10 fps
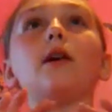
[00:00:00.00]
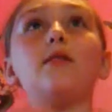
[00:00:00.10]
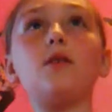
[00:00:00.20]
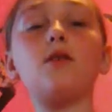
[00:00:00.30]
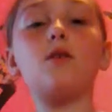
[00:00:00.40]

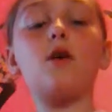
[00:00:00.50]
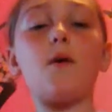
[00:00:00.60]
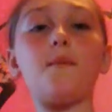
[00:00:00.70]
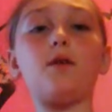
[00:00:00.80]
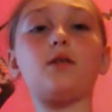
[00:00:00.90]
in the
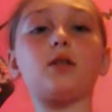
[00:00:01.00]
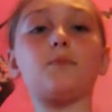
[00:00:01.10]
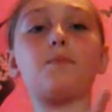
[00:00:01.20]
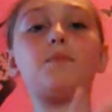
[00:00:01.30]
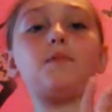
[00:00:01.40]
comments
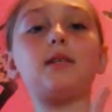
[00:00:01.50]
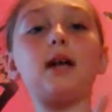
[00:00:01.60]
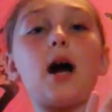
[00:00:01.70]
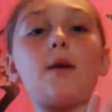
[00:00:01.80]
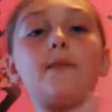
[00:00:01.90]

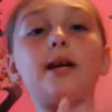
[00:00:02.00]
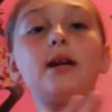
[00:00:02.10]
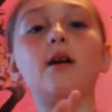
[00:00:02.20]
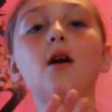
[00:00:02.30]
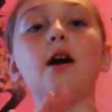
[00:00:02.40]
tell
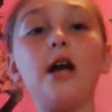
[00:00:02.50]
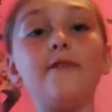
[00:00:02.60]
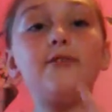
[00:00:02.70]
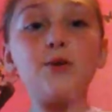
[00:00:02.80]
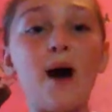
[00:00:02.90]
me
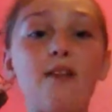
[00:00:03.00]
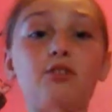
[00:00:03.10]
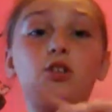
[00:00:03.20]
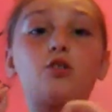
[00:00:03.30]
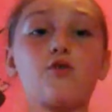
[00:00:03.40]
if you have
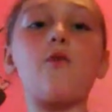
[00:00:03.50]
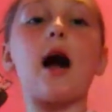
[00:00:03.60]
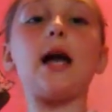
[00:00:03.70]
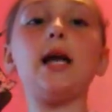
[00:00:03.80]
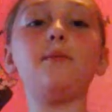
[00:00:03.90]

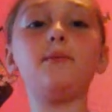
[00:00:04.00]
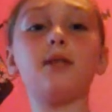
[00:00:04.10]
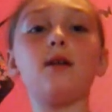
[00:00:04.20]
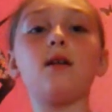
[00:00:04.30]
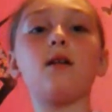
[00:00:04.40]

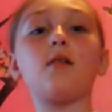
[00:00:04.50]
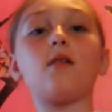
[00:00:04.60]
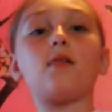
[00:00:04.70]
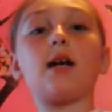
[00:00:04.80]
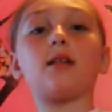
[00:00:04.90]
subscribed.
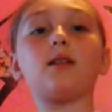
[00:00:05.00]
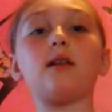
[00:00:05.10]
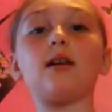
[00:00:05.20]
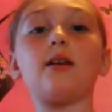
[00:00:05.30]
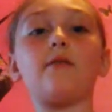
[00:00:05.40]
That's
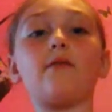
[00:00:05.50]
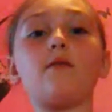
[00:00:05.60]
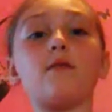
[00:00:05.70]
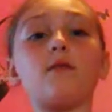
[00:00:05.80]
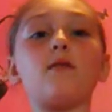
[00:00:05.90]
it.
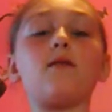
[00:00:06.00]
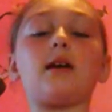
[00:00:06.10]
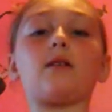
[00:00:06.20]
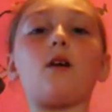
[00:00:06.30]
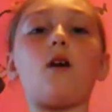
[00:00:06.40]

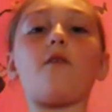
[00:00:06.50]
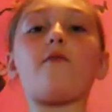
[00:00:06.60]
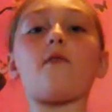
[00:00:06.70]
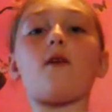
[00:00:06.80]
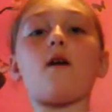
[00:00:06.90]
That's all
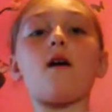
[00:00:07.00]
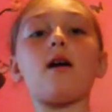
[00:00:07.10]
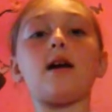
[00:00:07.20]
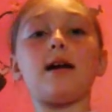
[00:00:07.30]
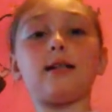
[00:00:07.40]
for
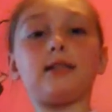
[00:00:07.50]
it